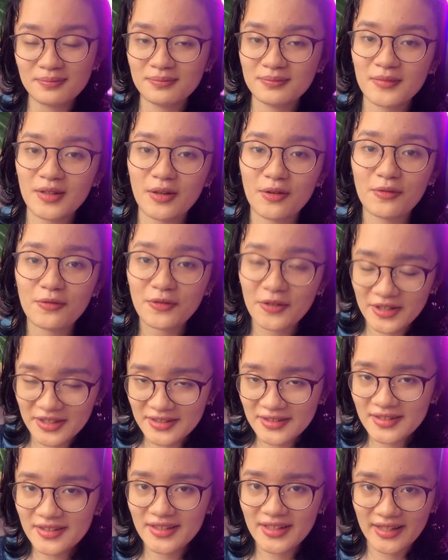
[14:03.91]
a
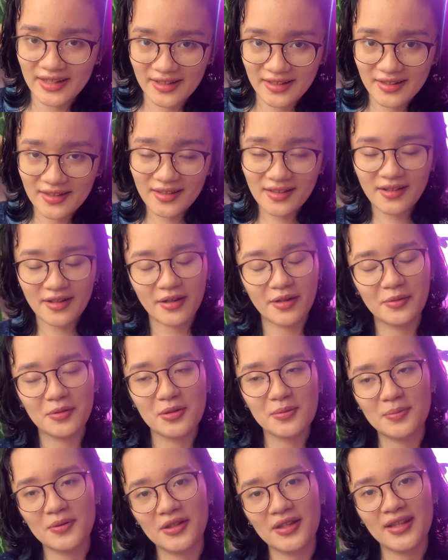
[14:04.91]
friend again. I
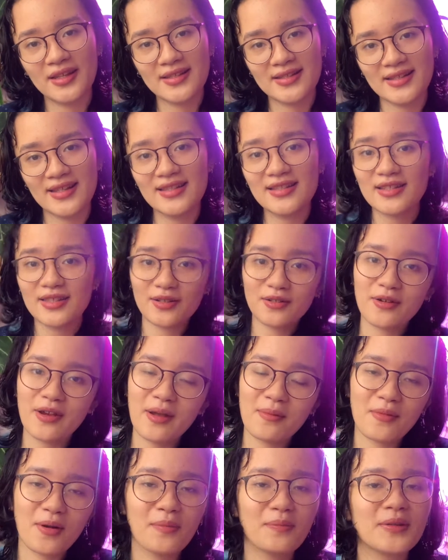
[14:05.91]
will put his
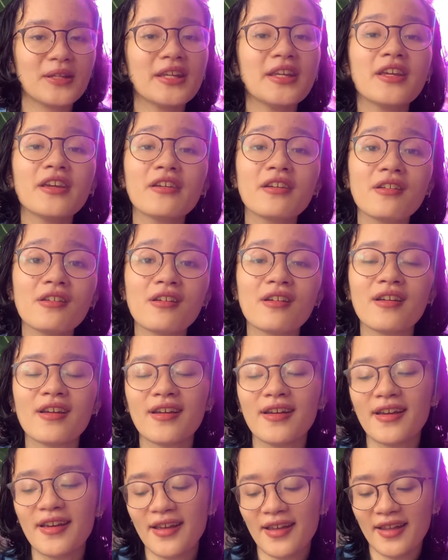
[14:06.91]
Instagram up here.
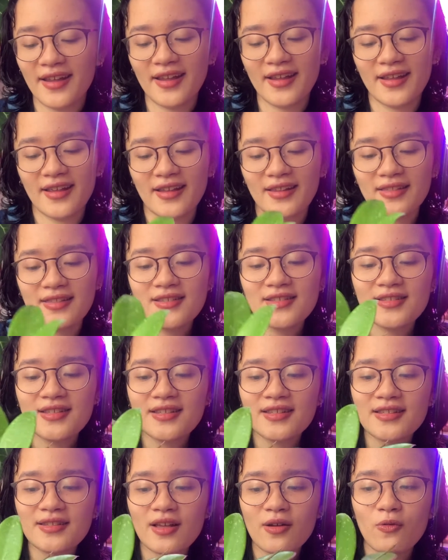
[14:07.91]
And this
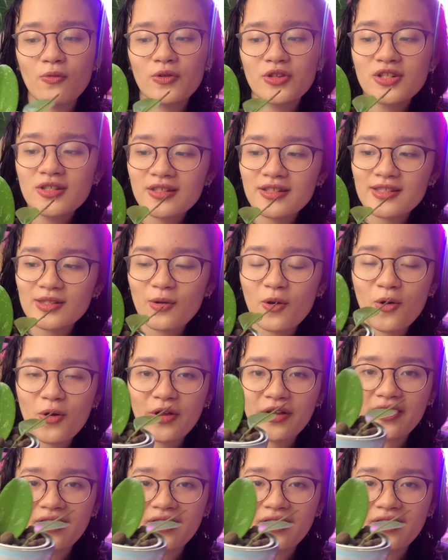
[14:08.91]
is a wishlist Hoya.